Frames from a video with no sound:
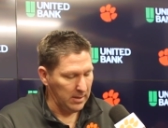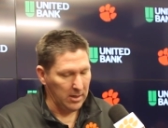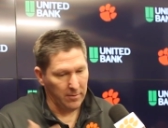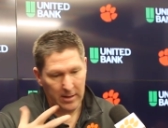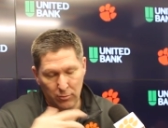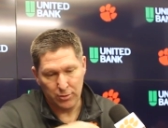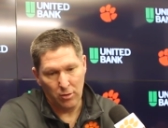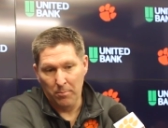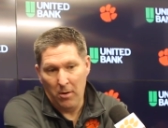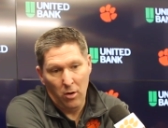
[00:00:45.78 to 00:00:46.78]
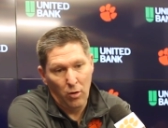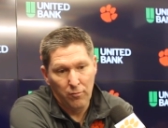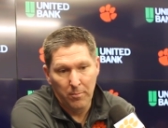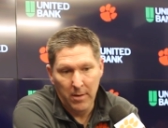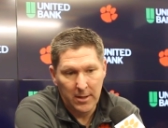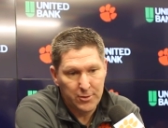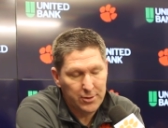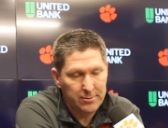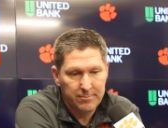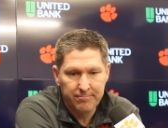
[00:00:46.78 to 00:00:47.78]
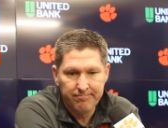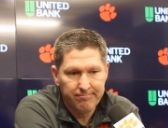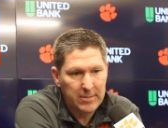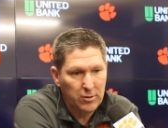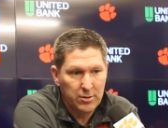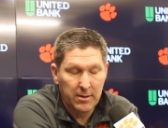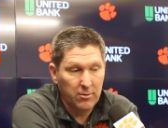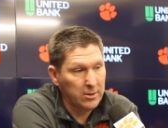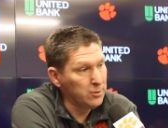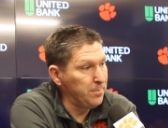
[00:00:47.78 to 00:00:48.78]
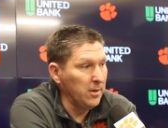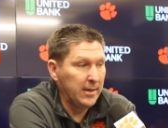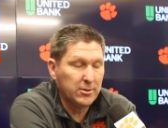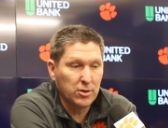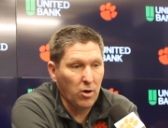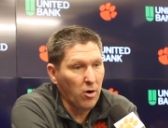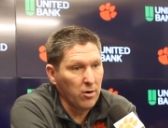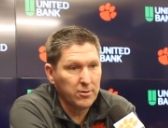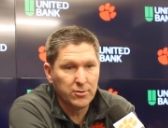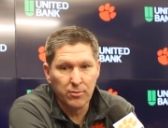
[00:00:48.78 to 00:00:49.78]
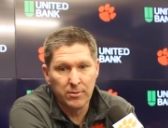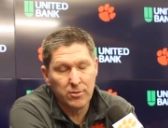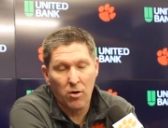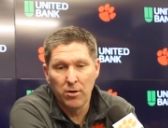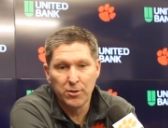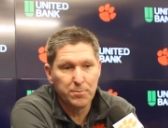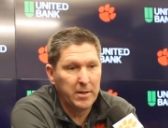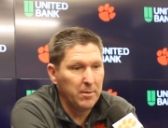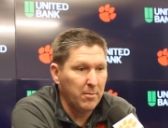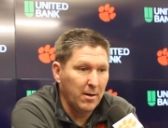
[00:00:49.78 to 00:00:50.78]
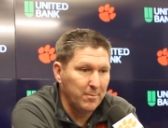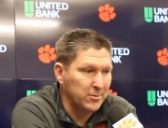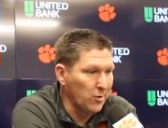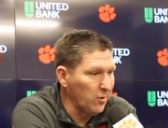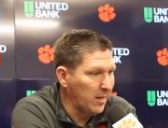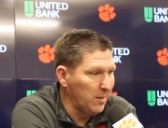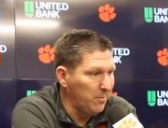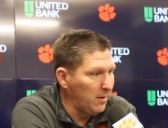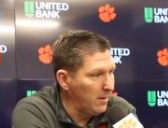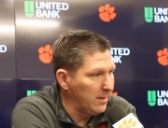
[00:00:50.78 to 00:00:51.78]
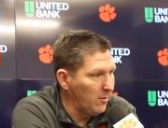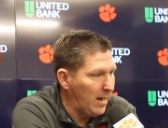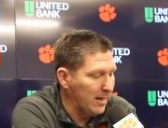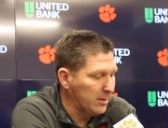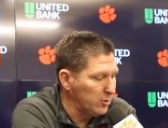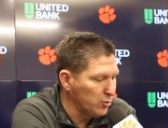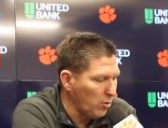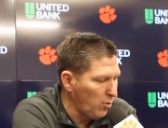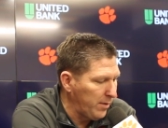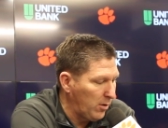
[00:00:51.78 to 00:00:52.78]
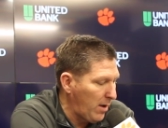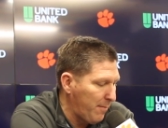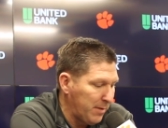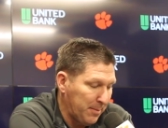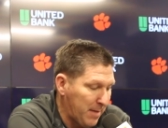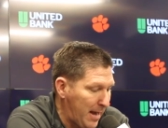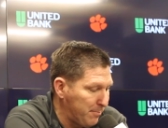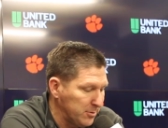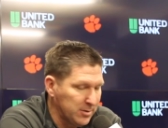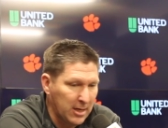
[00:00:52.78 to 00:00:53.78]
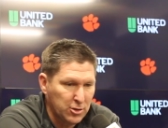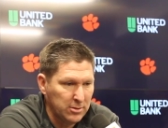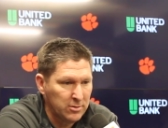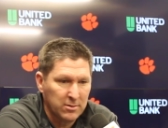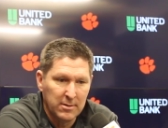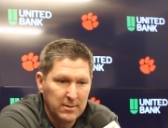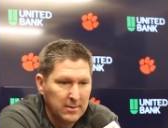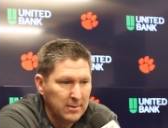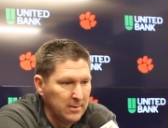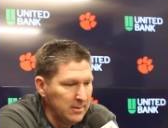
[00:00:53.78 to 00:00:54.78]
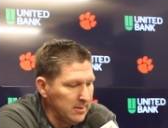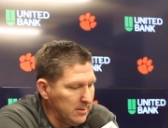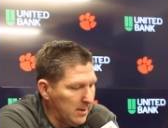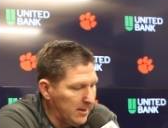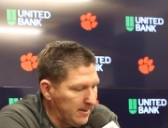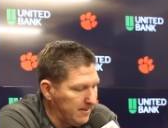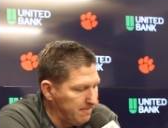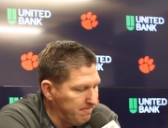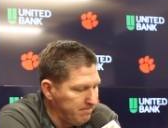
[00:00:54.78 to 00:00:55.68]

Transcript: you know they don't turn the ball over much. They're they're experienced guards, so it's hard to speed them up. It's hard to get them out, you know out of control. They don't have many bad possessions. Um,